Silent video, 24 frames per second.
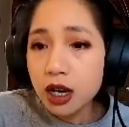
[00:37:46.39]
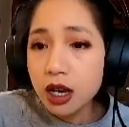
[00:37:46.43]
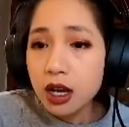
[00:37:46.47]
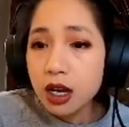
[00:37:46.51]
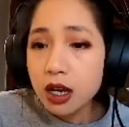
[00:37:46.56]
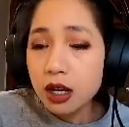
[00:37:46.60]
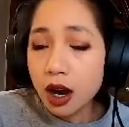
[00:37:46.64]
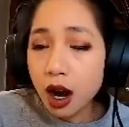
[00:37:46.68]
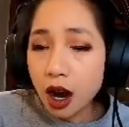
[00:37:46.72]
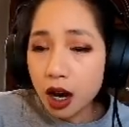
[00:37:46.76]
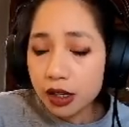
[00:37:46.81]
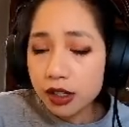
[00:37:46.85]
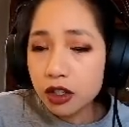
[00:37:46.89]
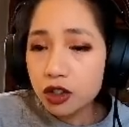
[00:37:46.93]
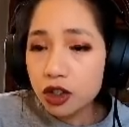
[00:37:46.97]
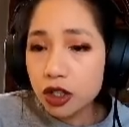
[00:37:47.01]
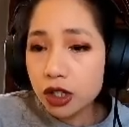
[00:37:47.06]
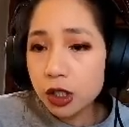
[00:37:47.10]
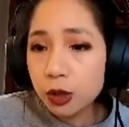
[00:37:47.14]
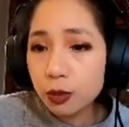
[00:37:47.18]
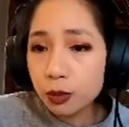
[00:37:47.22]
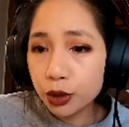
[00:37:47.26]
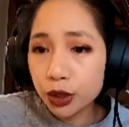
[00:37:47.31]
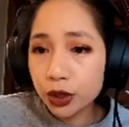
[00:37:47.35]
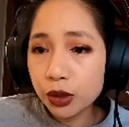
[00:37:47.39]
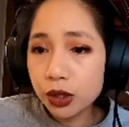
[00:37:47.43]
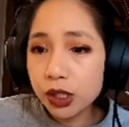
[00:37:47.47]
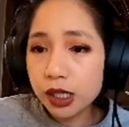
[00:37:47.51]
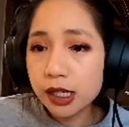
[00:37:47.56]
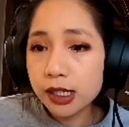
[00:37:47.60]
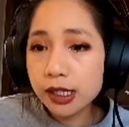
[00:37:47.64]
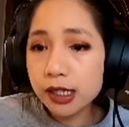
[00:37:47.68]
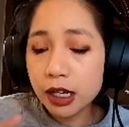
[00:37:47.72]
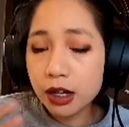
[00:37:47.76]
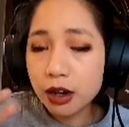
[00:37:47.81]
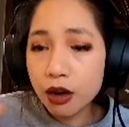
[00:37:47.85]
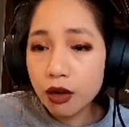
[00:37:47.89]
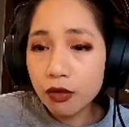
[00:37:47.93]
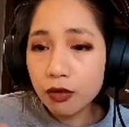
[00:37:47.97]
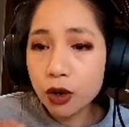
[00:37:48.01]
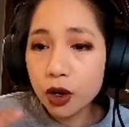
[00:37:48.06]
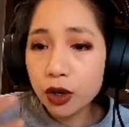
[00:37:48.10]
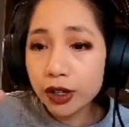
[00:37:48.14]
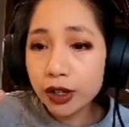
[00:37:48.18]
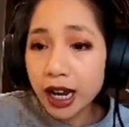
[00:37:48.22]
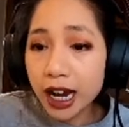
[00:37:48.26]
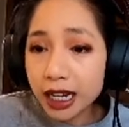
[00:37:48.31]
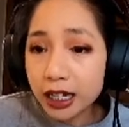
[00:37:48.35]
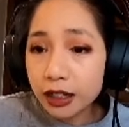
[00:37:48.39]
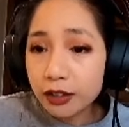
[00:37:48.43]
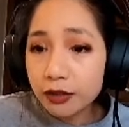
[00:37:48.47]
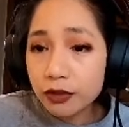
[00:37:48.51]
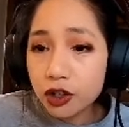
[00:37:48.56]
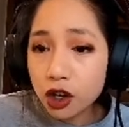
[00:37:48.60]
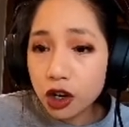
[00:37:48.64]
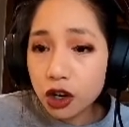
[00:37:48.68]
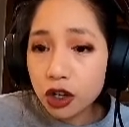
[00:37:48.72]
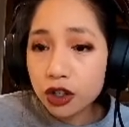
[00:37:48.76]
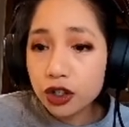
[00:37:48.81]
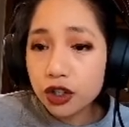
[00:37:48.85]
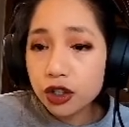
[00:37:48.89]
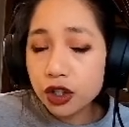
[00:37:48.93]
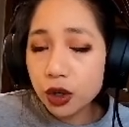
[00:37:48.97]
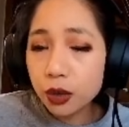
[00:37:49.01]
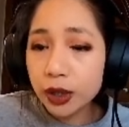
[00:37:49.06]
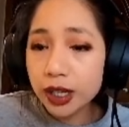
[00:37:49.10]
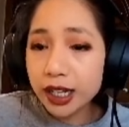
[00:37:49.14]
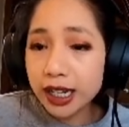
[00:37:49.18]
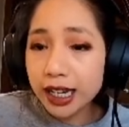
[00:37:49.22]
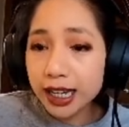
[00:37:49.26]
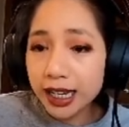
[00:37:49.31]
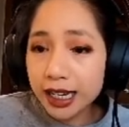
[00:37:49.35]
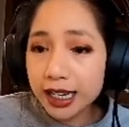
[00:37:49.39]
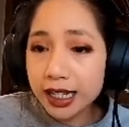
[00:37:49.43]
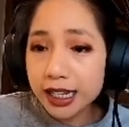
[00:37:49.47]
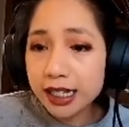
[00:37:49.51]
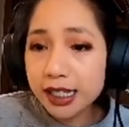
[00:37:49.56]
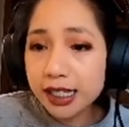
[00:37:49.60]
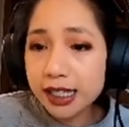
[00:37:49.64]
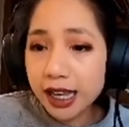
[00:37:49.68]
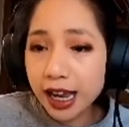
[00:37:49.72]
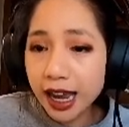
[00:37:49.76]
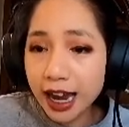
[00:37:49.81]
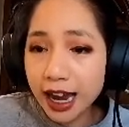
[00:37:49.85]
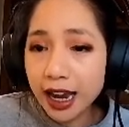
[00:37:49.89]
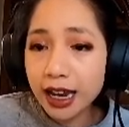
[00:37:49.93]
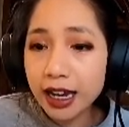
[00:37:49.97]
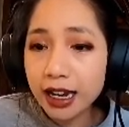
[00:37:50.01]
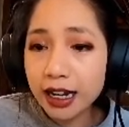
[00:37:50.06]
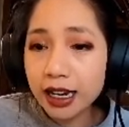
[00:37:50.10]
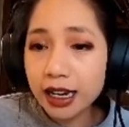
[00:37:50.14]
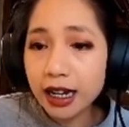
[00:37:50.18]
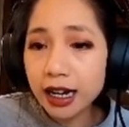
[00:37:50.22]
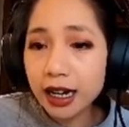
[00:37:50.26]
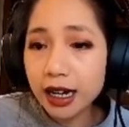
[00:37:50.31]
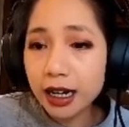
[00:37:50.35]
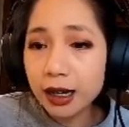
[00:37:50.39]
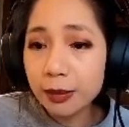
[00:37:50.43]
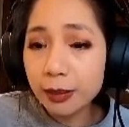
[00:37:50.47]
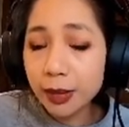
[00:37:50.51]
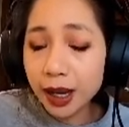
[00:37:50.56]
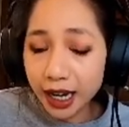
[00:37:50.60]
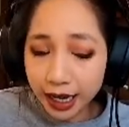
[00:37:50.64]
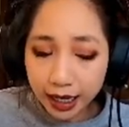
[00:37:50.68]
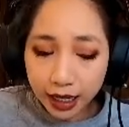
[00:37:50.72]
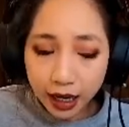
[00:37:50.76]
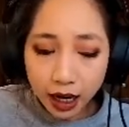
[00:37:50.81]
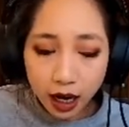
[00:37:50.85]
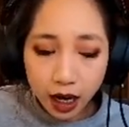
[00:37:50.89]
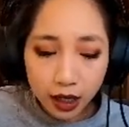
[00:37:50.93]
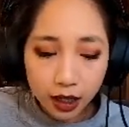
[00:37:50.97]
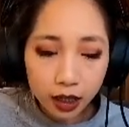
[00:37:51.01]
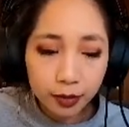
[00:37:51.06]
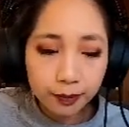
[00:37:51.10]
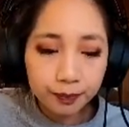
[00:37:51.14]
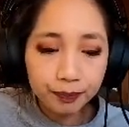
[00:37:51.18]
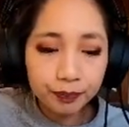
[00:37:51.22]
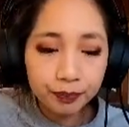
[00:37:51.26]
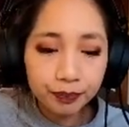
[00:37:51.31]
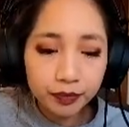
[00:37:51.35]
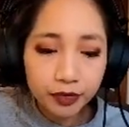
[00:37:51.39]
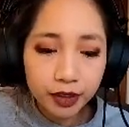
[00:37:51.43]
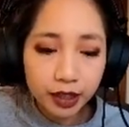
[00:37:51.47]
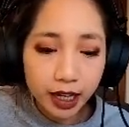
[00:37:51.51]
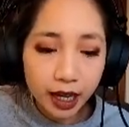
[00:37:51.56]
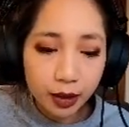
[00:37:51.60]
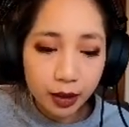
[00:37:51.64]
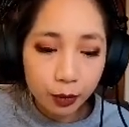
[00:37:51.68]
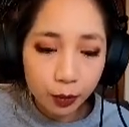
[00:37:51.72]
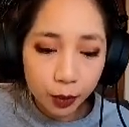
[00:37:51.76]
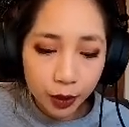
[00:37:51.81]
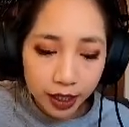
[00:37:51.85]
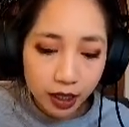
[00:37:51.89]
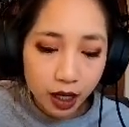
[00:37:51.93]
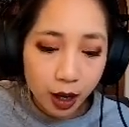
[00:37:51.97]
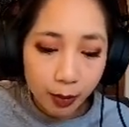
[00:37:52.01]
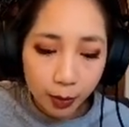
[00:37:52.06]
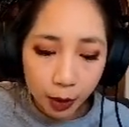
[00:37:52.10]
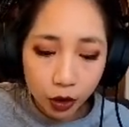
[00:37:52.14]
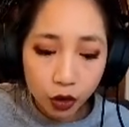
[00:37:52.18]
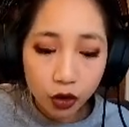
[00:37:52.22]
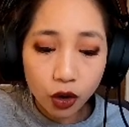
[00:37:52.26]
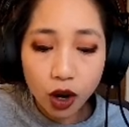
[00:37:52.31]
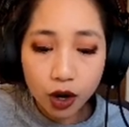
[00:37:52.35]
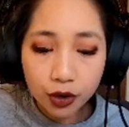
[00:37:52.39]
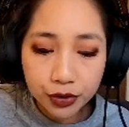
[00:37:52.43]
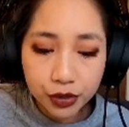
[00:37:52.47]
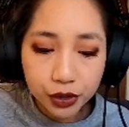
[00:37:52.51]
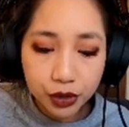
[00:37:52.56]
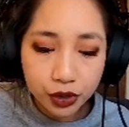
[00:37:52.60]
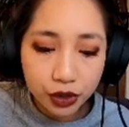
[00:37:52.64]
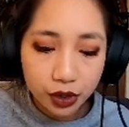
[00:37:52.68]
oxygens produces an overall negative charge. So it is a anion that we come across.